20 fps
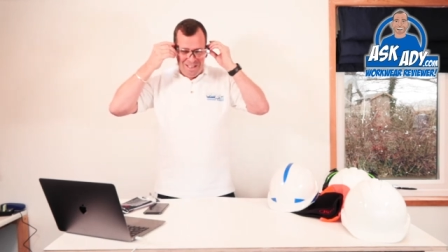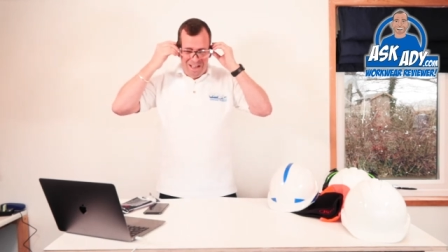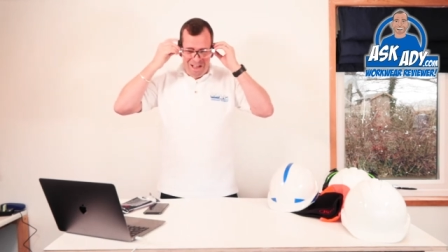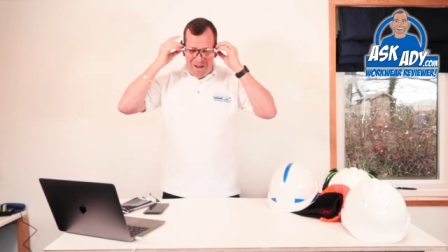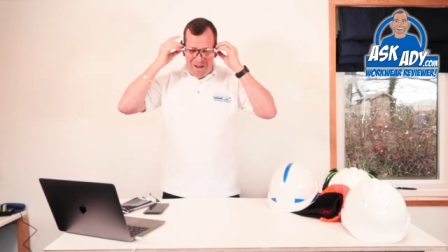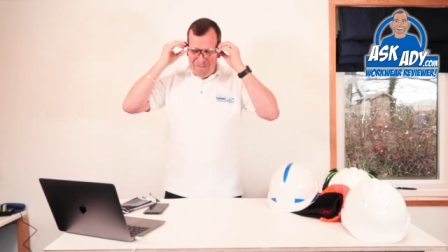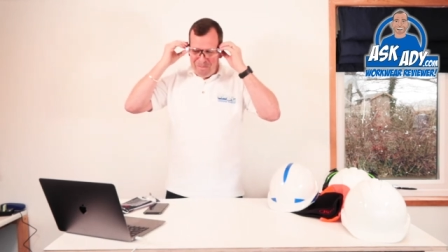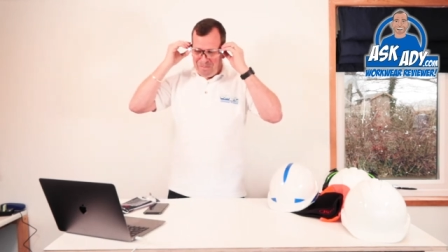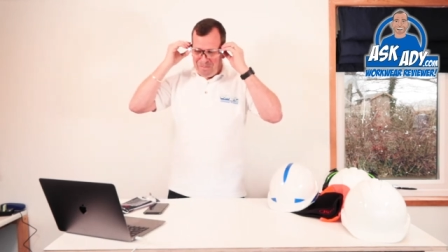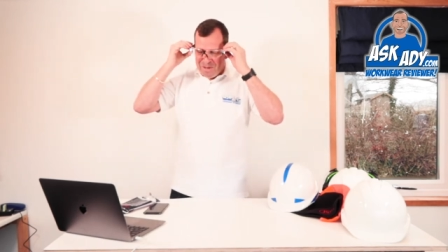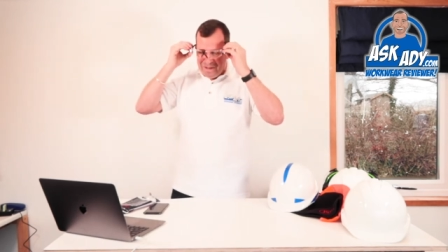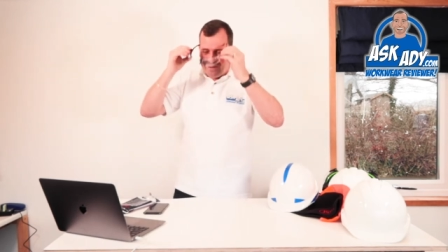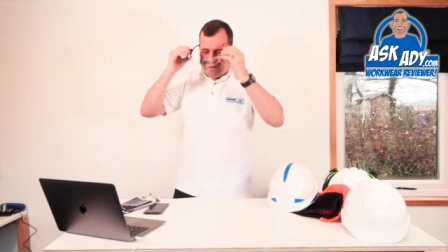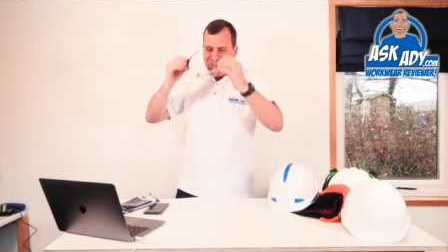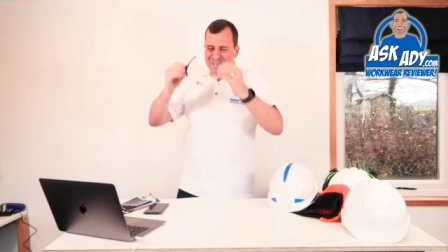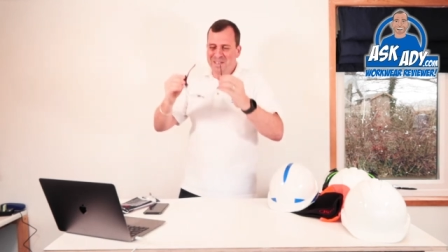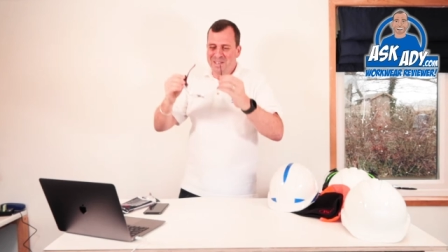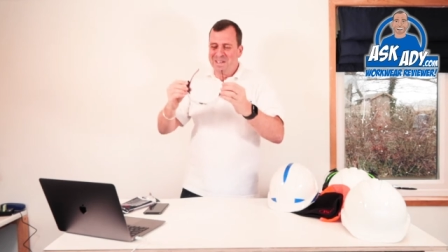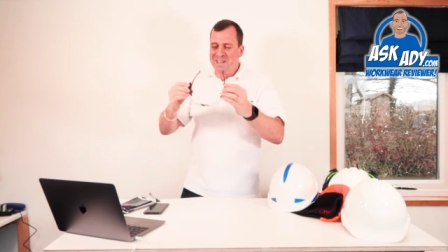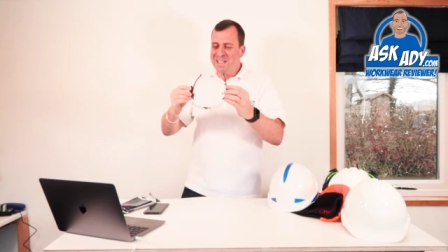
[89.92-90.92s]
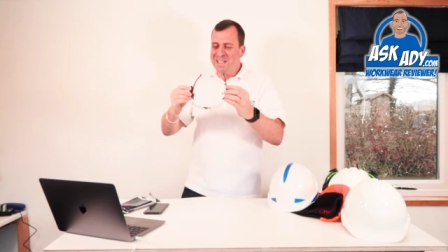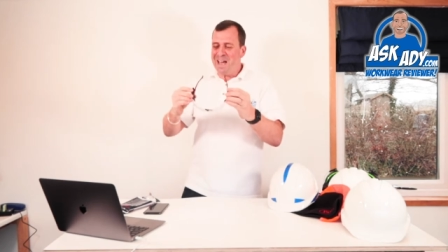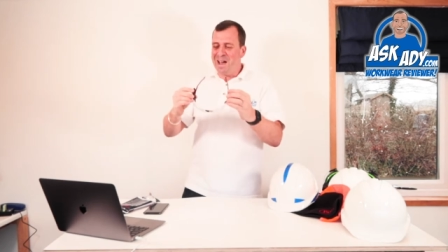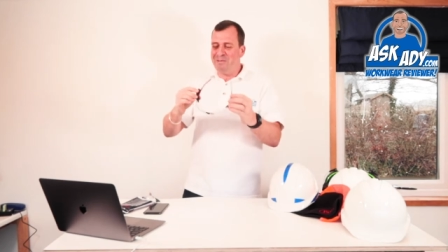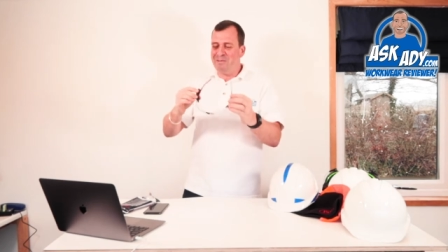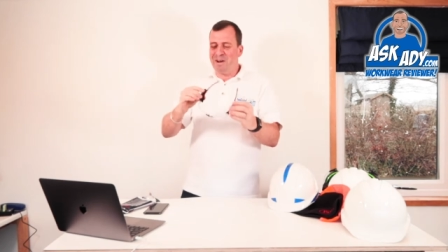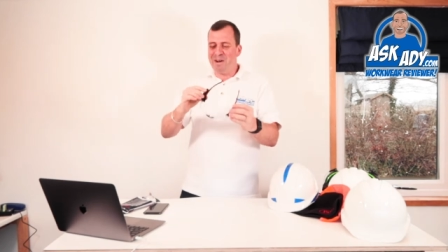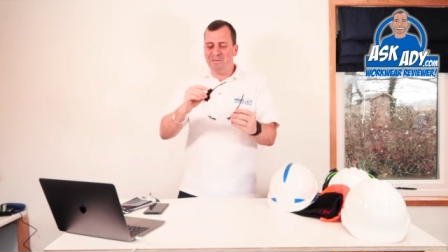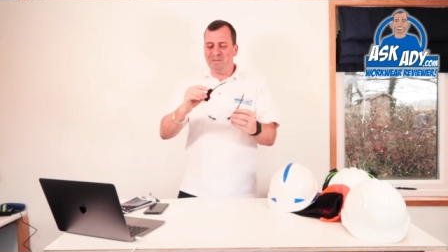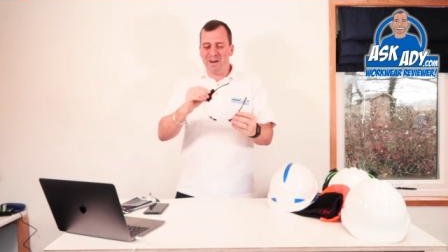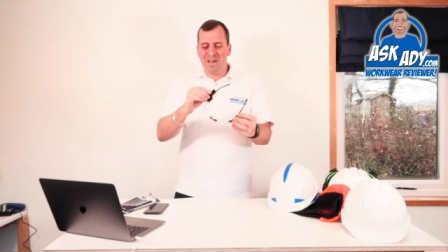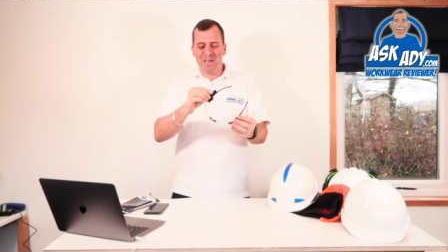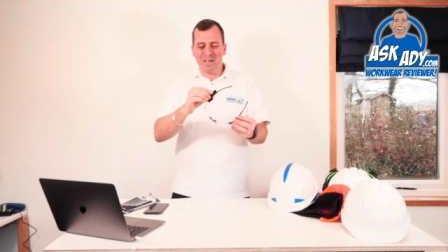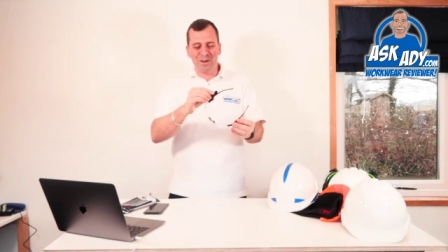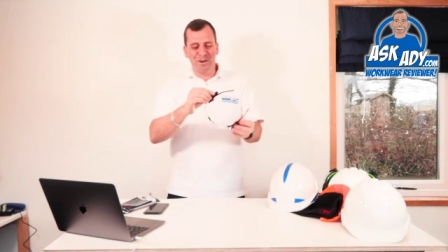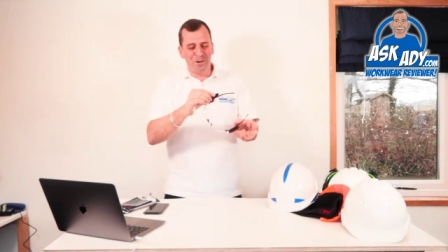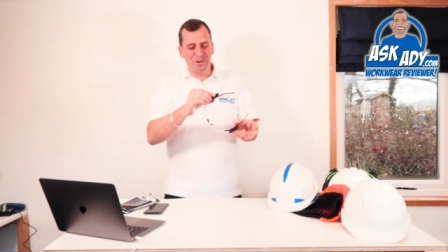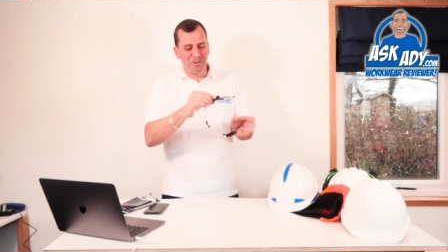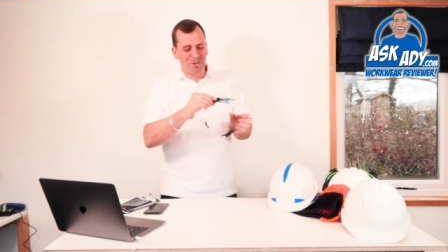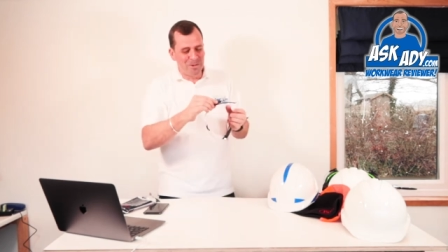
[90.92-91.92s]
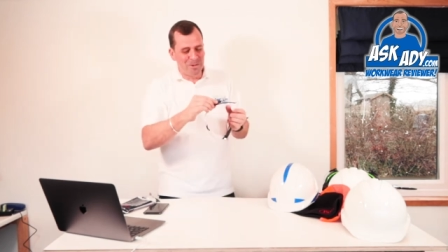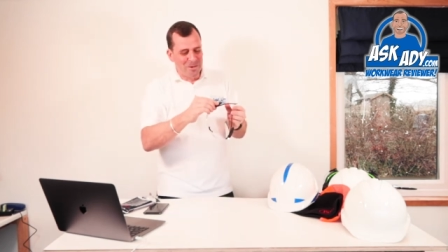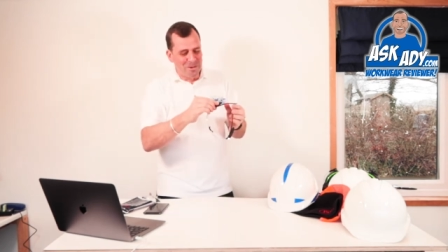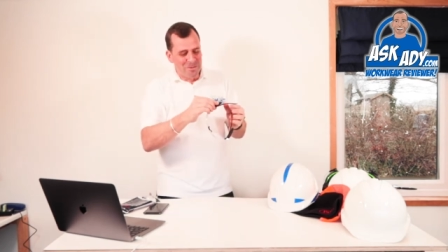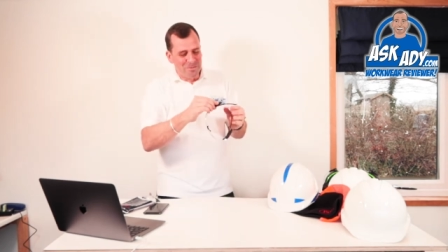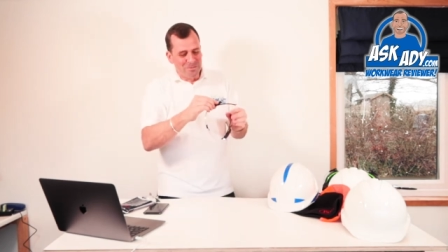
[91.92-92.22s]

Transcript: Um, but yeah, very, very cool.